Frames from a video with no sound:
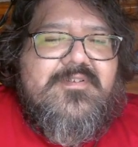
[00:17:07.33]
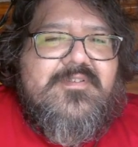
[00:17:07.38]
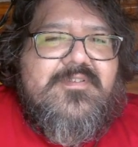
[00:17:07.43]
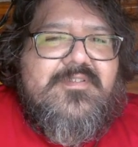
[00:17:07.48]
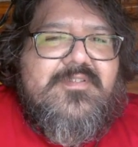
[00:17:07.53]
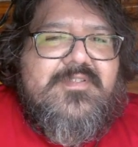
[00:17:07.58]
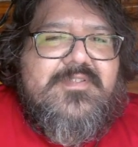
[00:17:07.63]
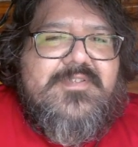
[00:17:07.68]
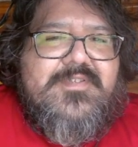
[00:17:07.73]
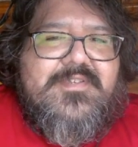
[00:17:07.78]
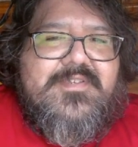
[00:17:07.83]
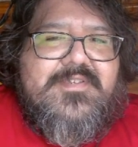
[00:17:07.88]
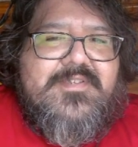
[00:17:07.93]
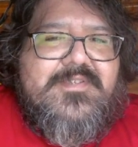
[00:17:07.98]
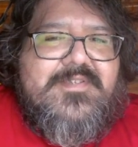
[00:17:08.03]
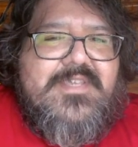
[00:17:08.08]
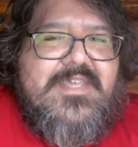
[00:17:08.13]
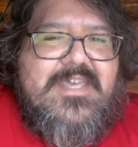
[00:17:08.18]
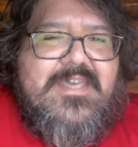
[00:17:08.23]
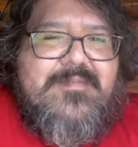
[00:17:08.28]

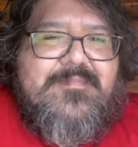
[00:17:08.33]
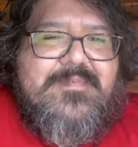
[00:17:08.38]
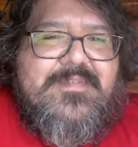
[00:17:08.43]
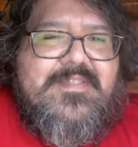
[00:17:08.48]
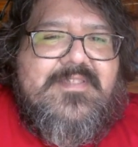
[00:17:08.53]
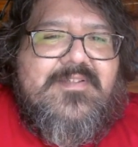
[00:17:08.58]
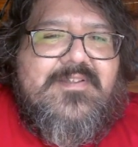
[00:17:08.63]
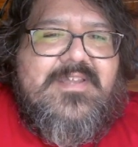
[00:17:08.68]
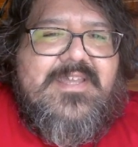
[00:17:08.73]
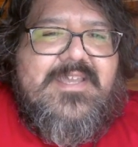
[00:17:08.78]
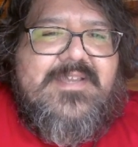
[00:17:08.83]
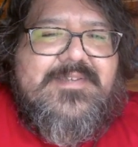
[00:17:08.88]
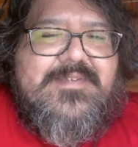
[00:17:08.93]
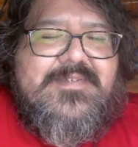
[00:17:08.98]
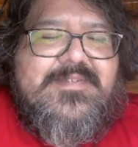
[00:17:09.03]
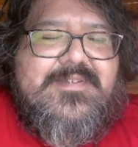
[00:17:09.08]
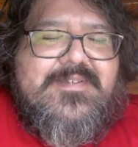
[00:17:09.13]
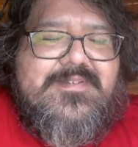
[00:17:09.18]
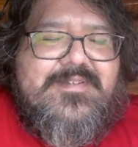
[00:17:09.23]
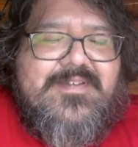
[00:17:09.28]
It's a happy little
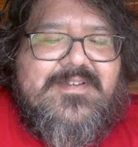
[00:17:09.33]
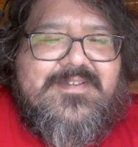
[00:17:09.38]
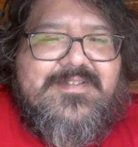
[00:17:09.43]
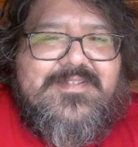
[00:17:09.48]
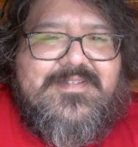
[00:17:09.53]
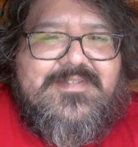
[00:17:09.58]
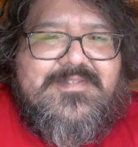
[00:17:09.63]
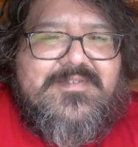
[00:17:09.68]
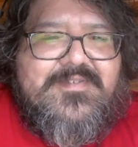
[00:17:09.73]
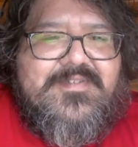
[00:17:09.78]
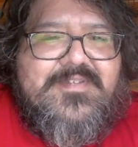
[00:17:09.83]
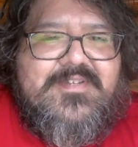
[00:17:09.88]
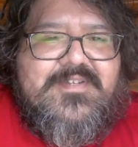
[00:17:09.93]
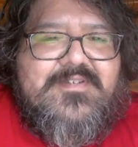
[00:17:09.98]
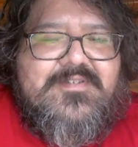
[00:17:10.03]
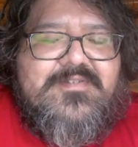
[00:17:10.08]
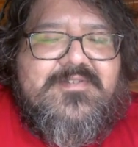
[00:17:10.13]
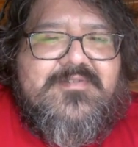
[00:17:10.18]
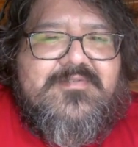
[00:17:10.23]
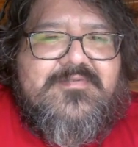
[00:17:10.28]
accident. No, that's all you gotta
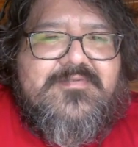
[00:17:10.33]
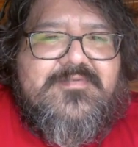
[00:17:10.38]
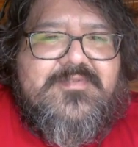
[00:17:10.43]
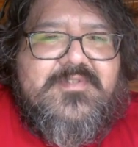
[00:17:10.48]
do.